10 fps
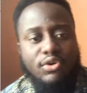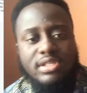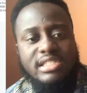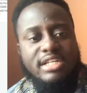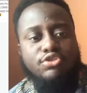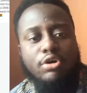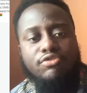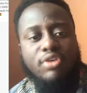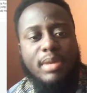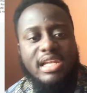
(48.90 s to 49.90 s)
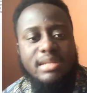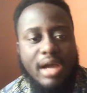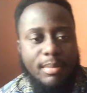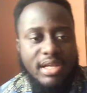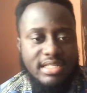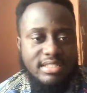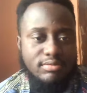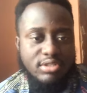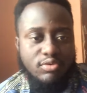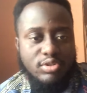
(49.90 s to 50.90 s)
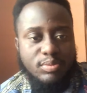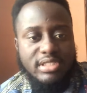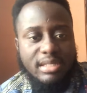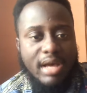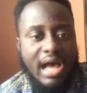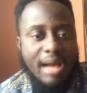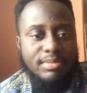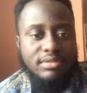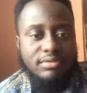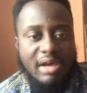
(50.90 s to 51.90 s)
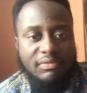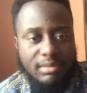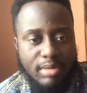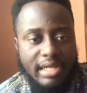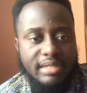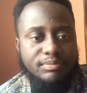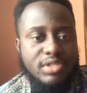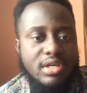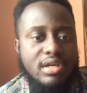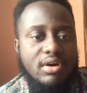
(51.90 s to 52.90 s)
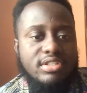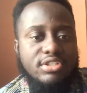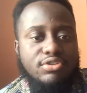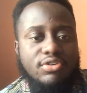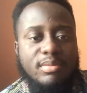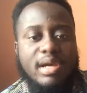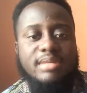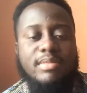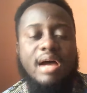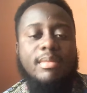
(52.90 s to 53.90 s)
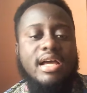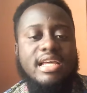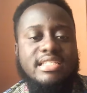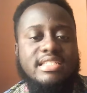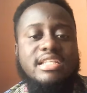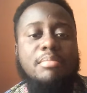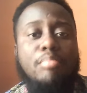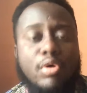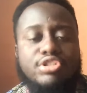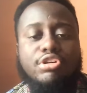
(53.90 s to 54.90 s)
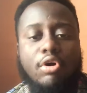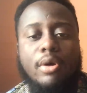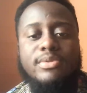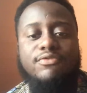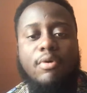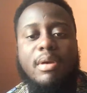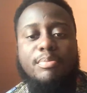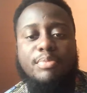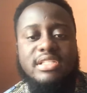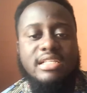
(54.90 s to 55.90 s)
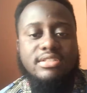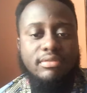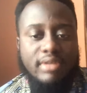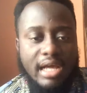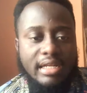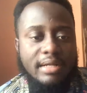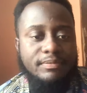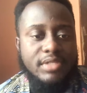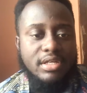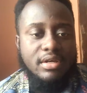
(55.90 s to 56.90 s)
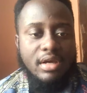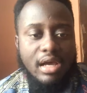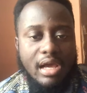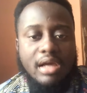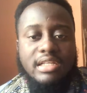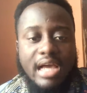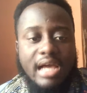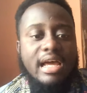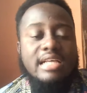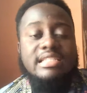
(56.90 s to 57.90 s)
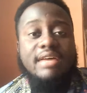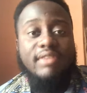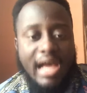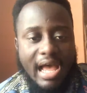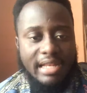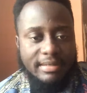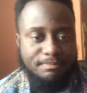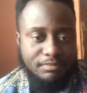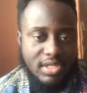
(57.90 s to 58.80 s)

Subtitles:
Now, also, John Dramani Mahama, this was posted by Abdul Raf Ibrahim. Also, John Dramani Mahama is the most corrupt former president Ghana has ever had.